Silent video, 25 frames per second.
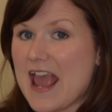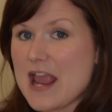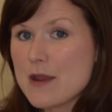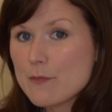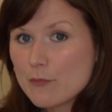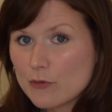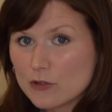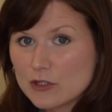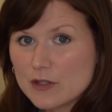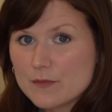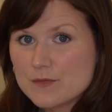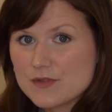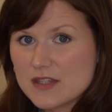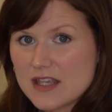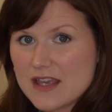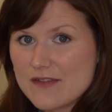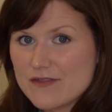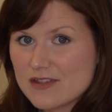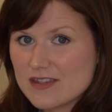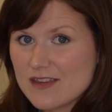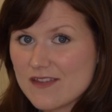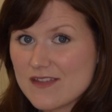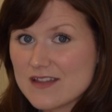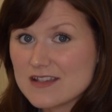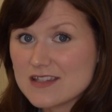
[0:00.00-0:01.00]
April
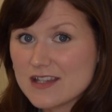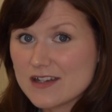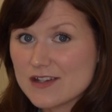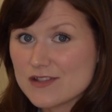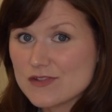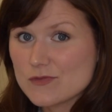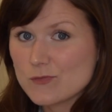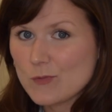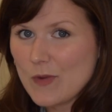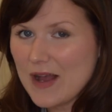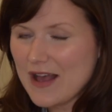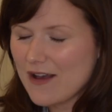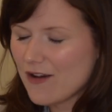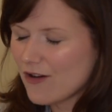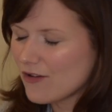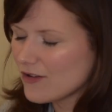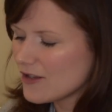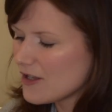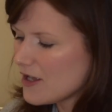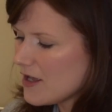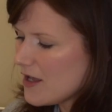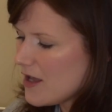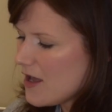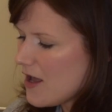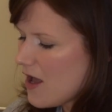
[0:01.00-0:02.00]
observing that they did as well.
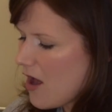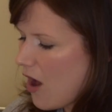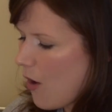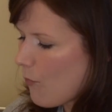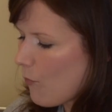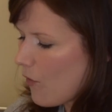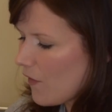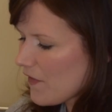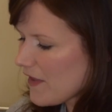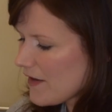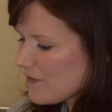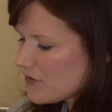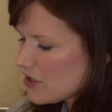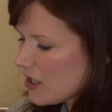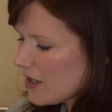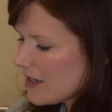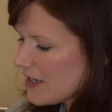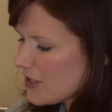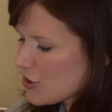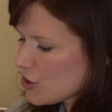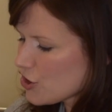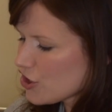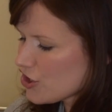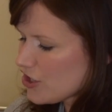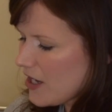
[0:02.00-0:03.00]
And what they've done
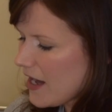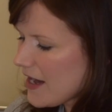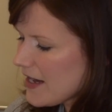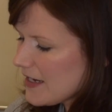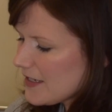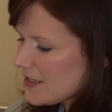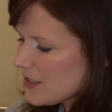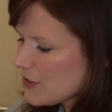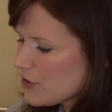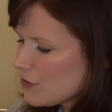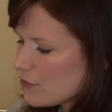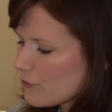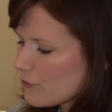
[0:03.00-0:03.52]
is shaded